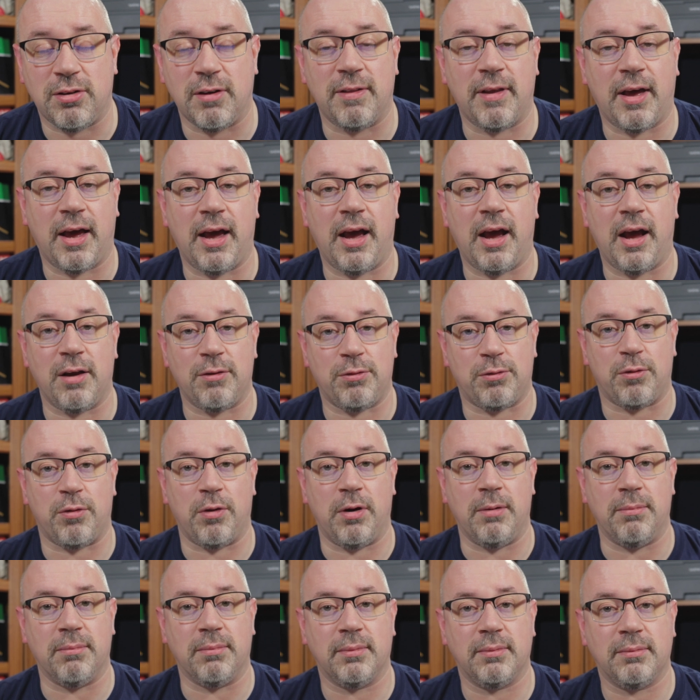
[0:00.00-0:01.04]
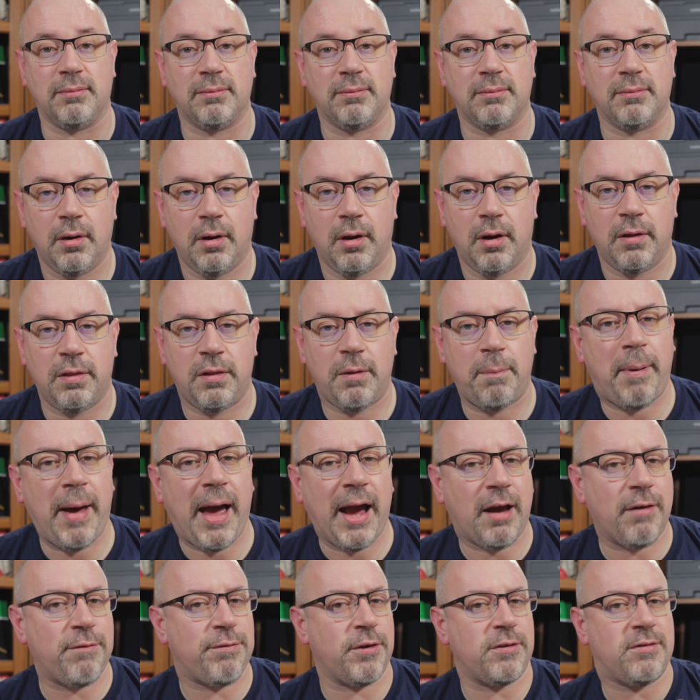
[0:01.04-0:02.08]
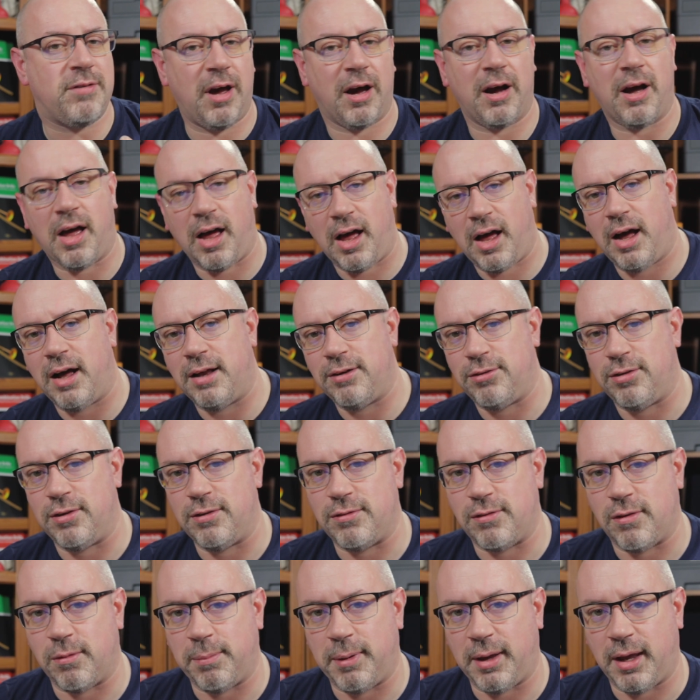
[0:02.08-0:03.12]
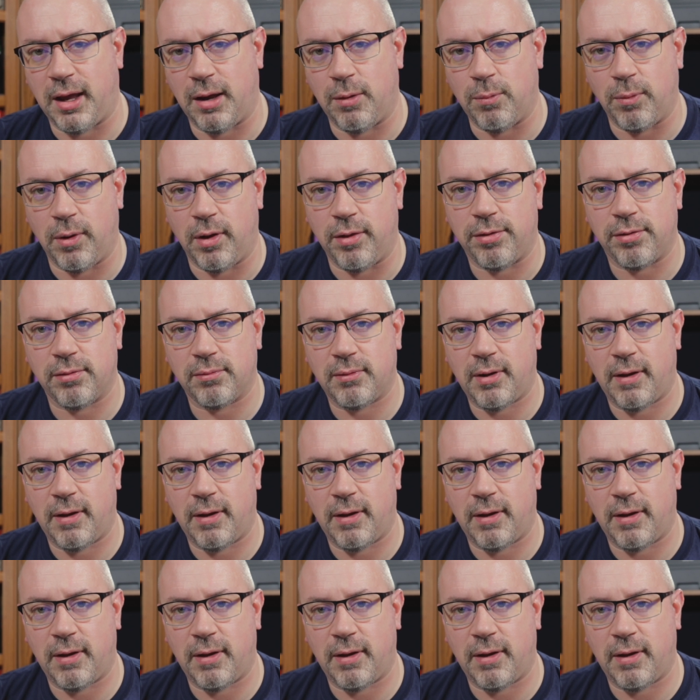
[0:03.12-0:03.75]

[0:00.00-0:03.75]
in that airstream. The back of the tongue arches to begin with,